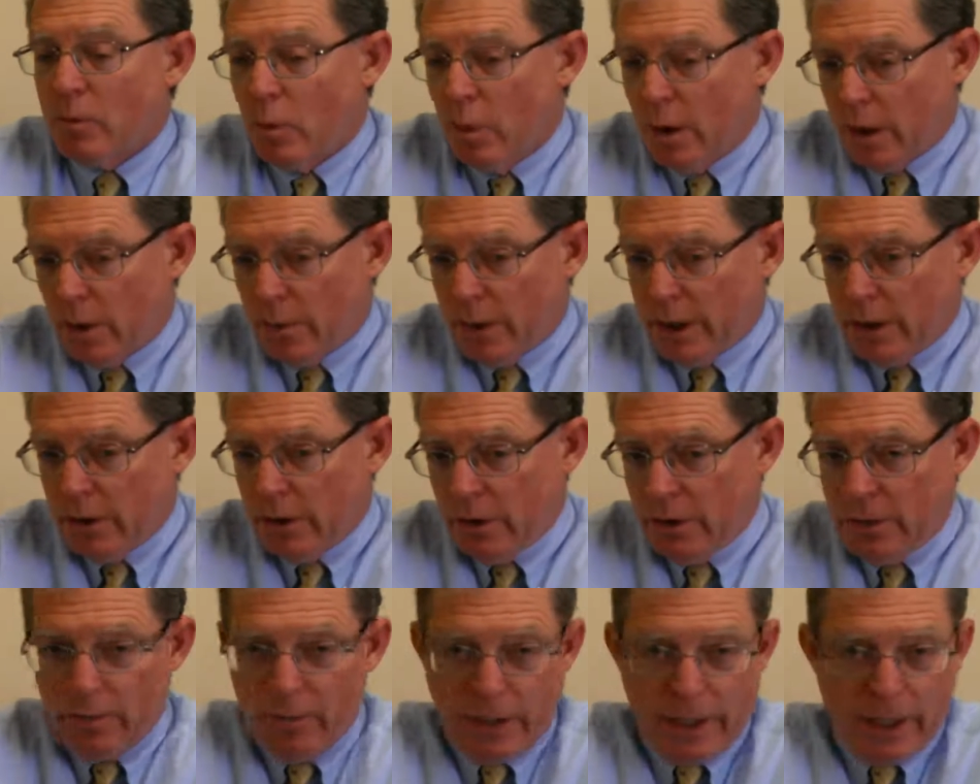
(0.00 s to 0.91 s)
What do we
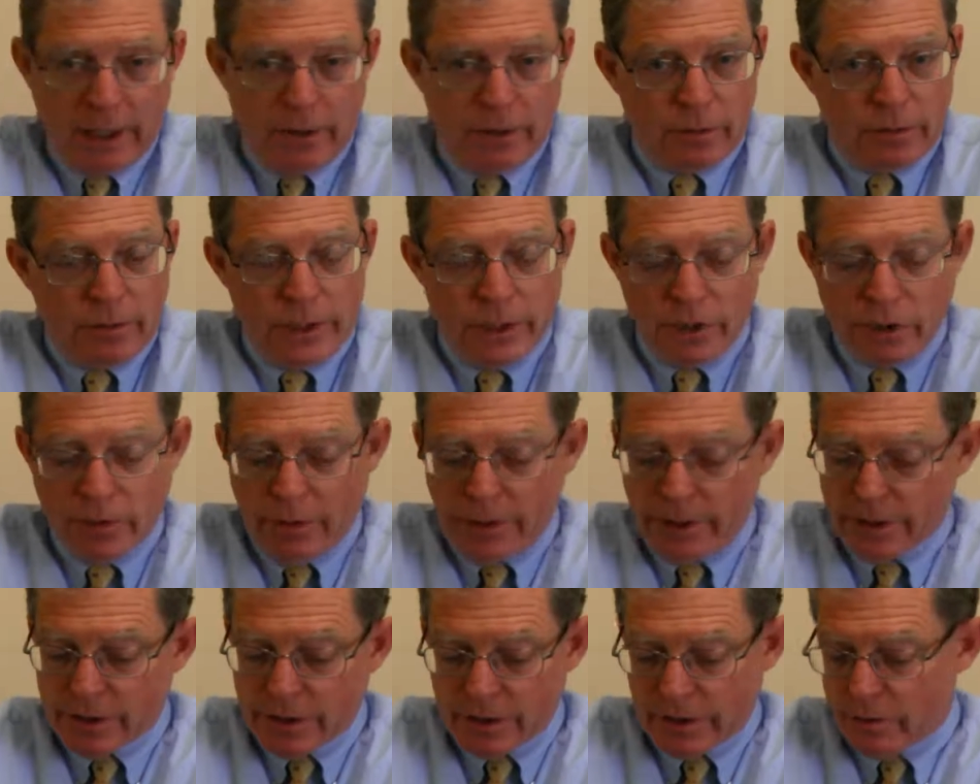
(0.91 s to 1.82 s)
do? We got three
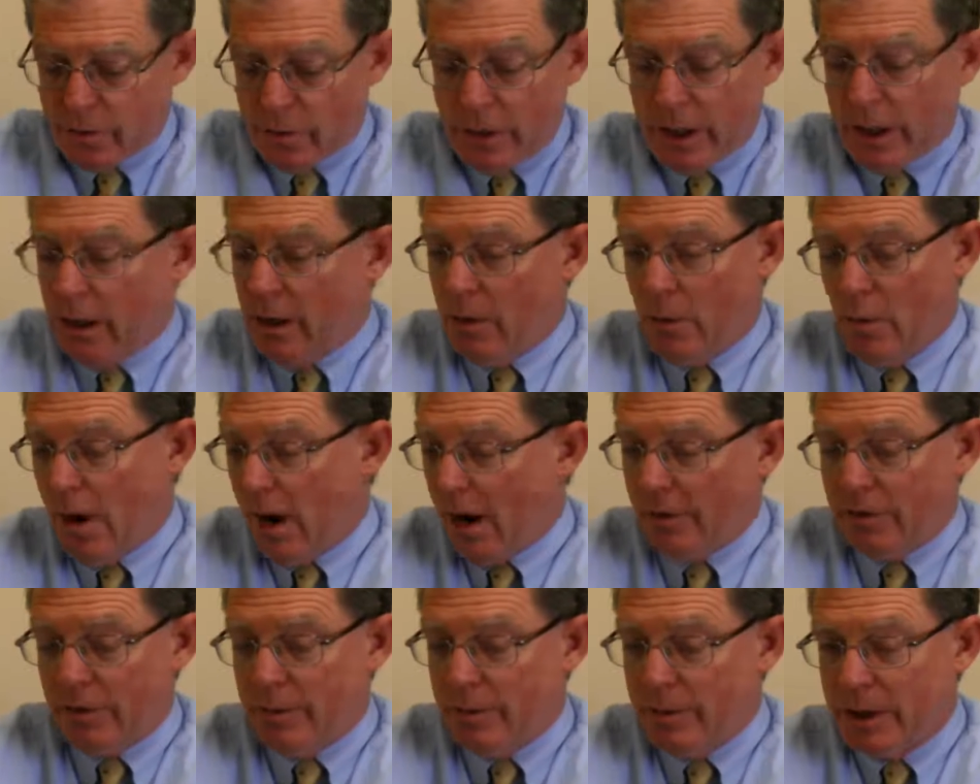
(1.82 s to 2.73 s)
choices. We can
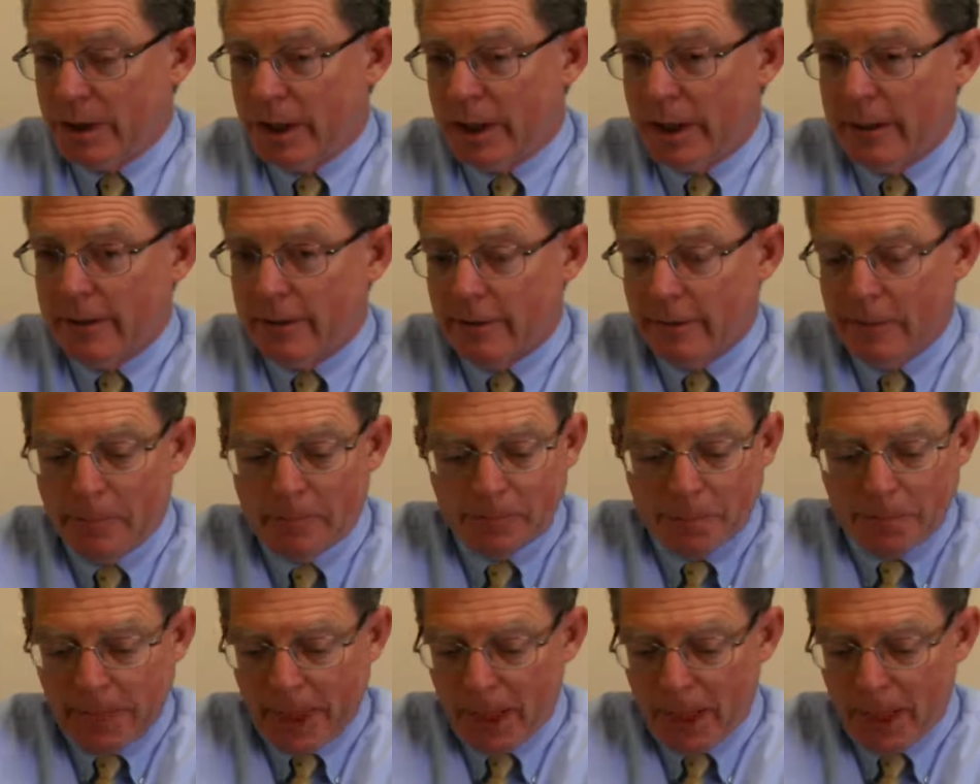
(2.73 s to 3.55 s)
walk from the deal.